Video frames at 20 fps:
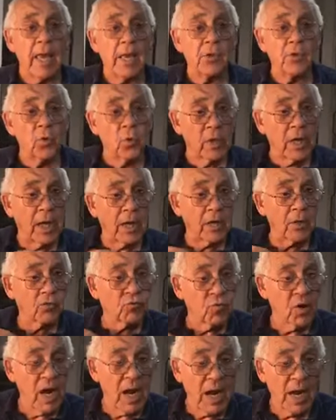and you gotta
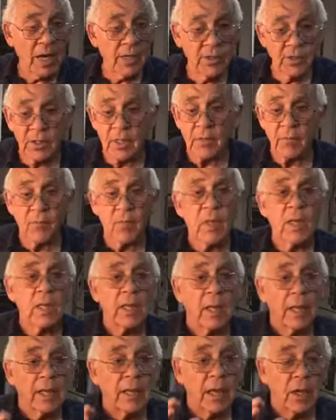dry,
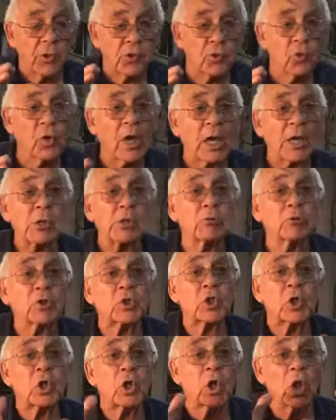you gotta
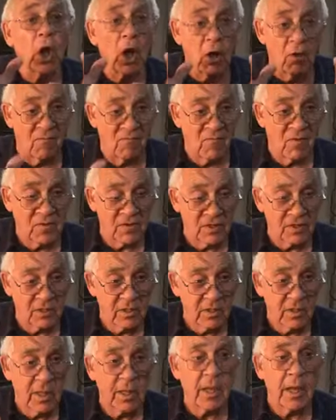use
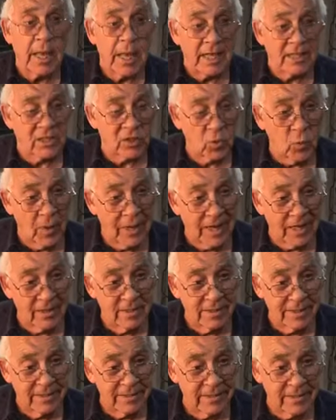gloves. That's what I
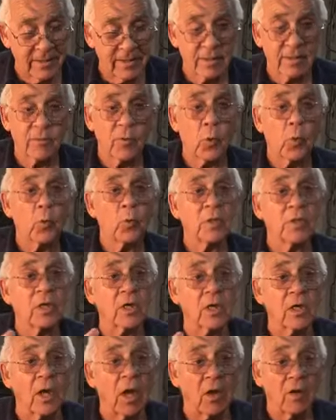did with
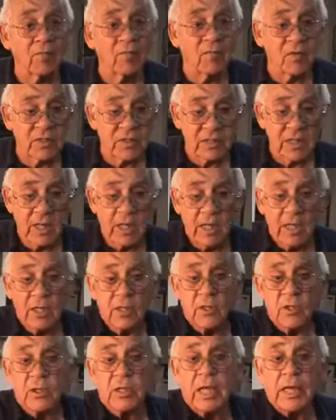the
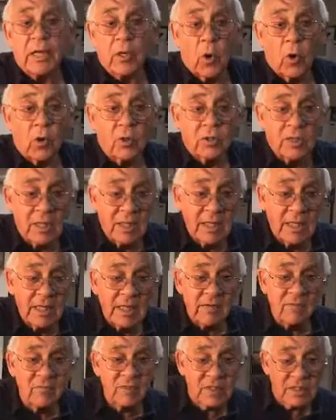gloves. Take all the
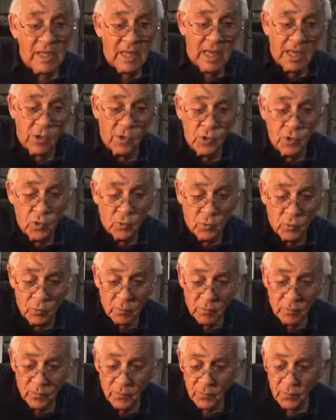leaves and you